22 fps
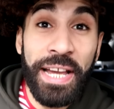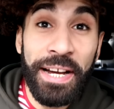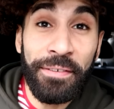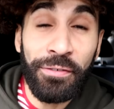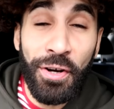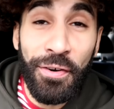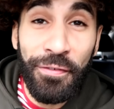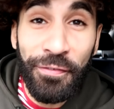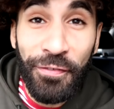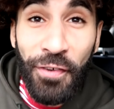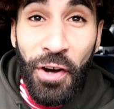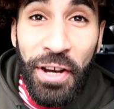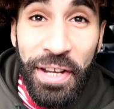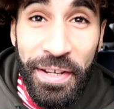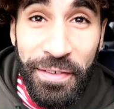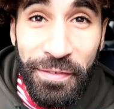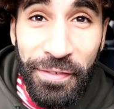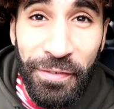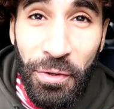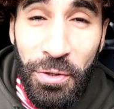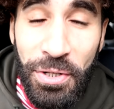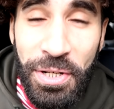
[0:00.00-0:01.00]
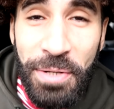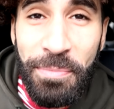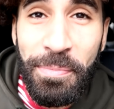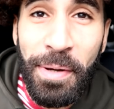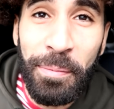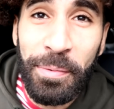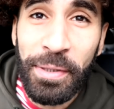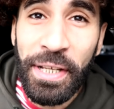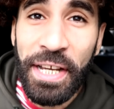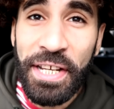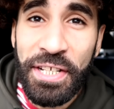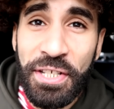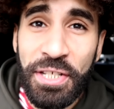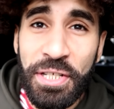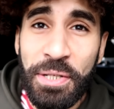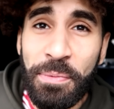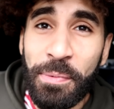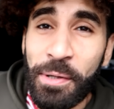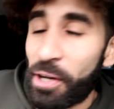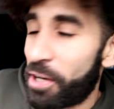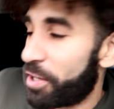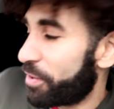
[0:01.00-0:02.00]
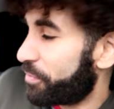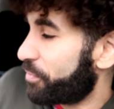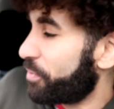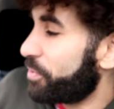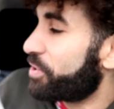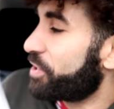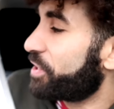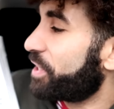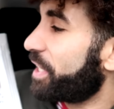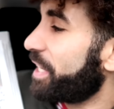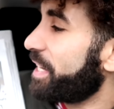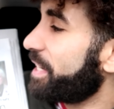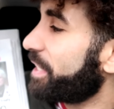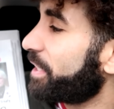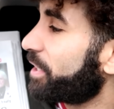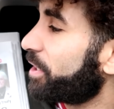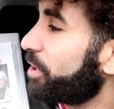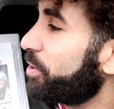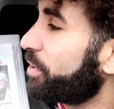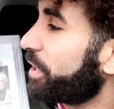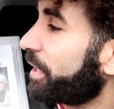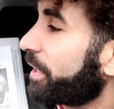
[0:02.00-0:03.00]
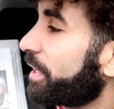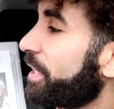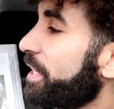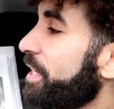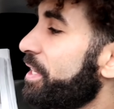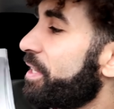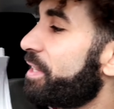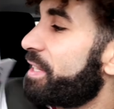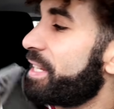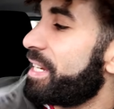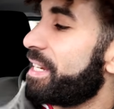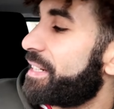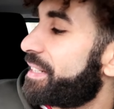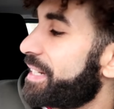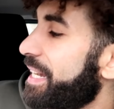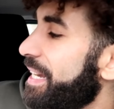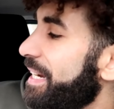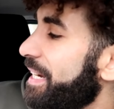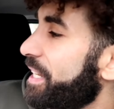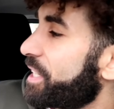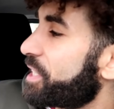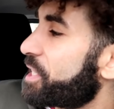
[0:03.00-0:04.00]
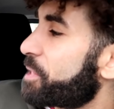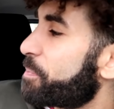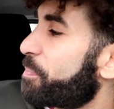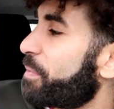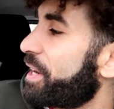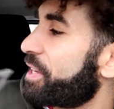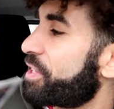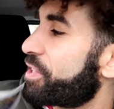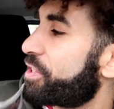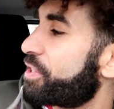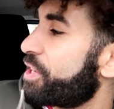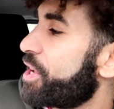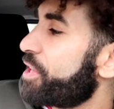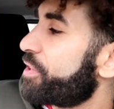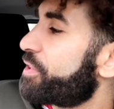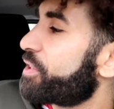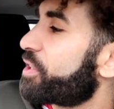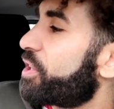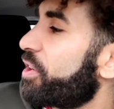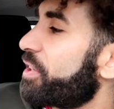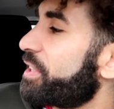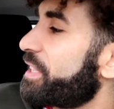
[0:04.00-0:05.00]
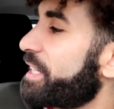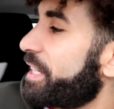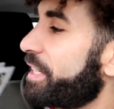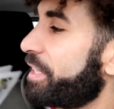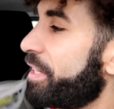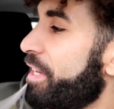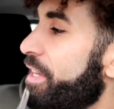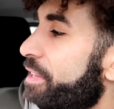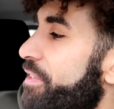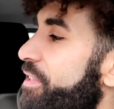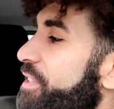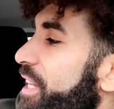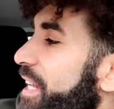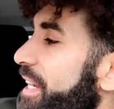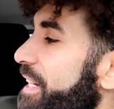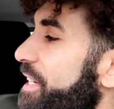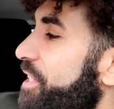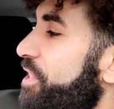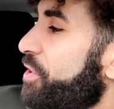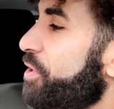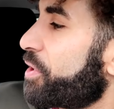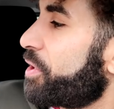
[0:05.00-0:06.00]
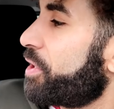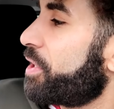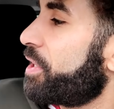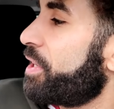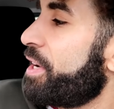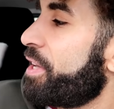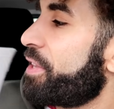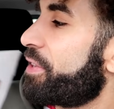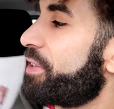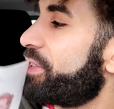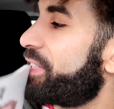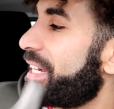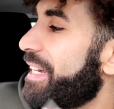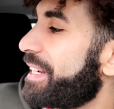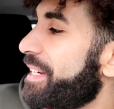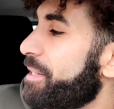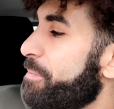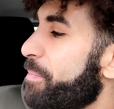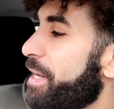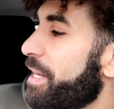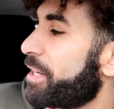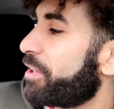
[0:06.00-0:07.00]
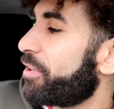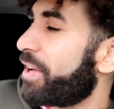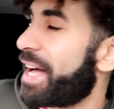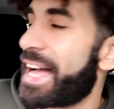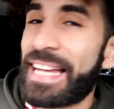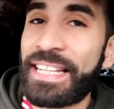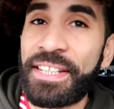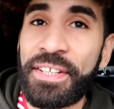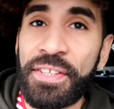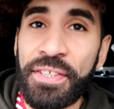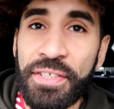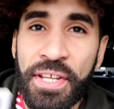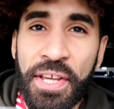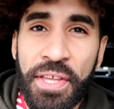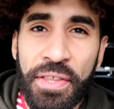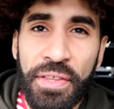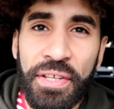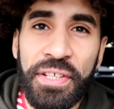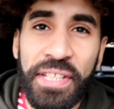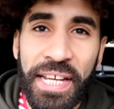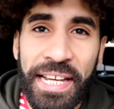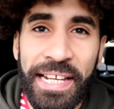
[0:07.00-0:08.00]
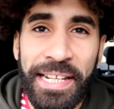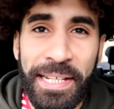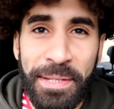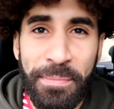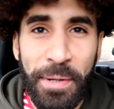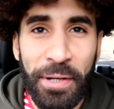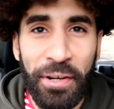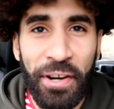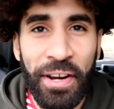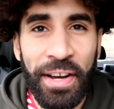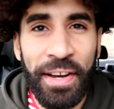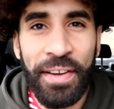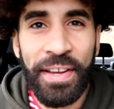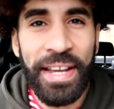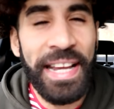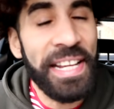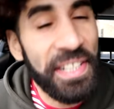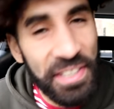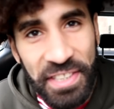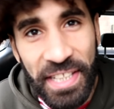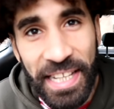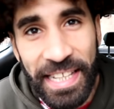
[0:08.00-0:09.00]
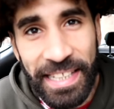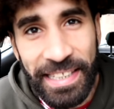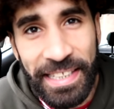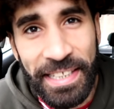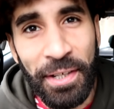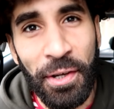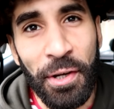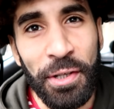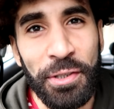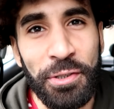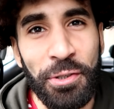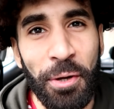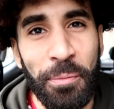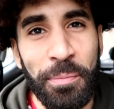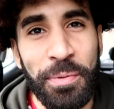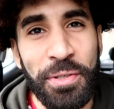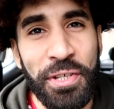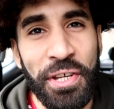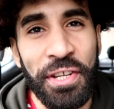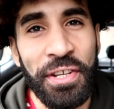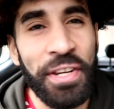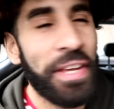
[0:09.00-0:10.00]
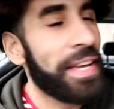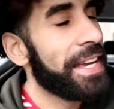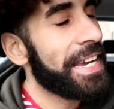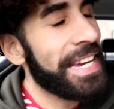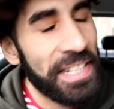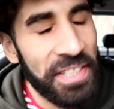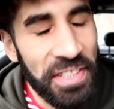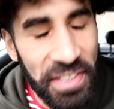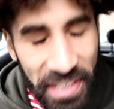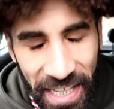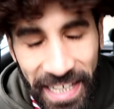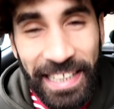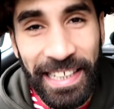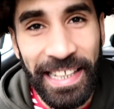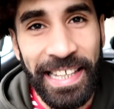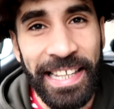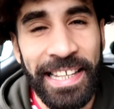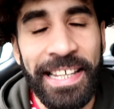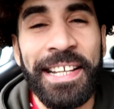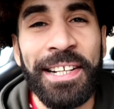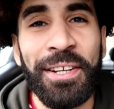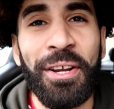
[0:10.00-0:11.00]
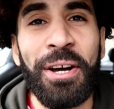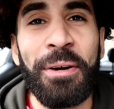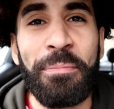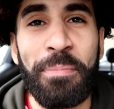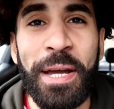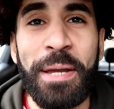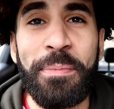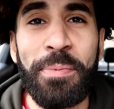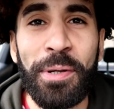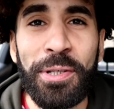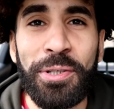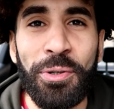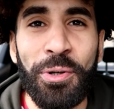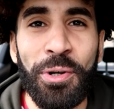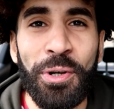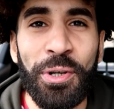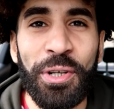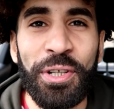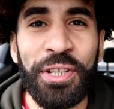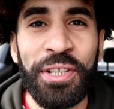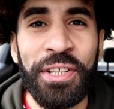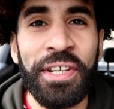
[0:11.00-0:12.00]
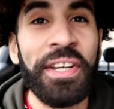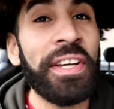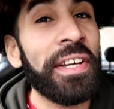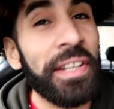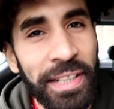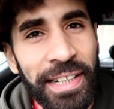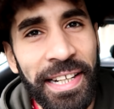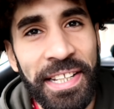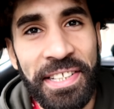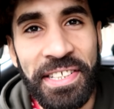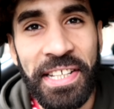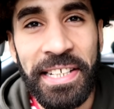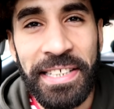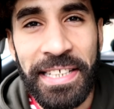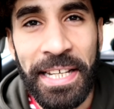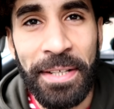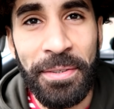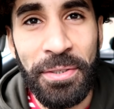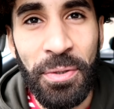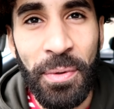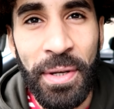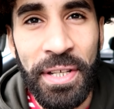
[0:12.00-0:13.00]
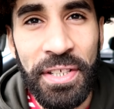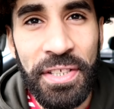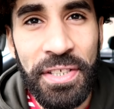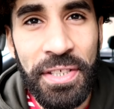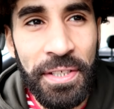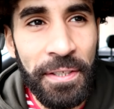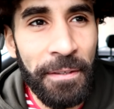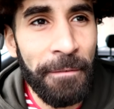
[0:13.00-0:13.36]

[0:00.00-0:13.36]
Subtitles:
have got five fraudulent publications to be going through today, including the Daily Express, the Guardian, the Daily Star, the Daily Mail, and the Daily Mirror. It's daily like Thompson, it's daily like Paper Talk. Let's get down to it.